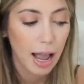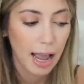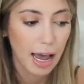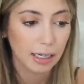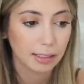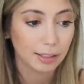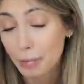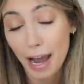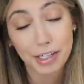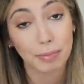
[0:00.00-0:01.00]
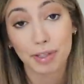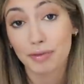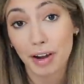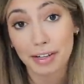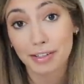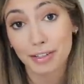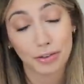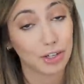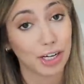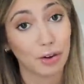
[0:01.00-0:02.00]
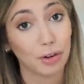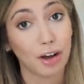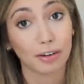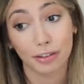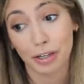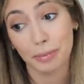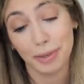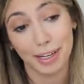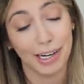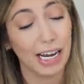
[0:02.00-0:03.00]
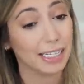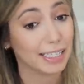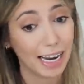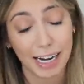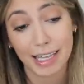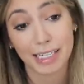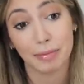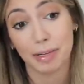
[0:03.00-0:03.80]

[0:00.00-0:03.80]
and patch up this fence so she can no longer look at me and say anything to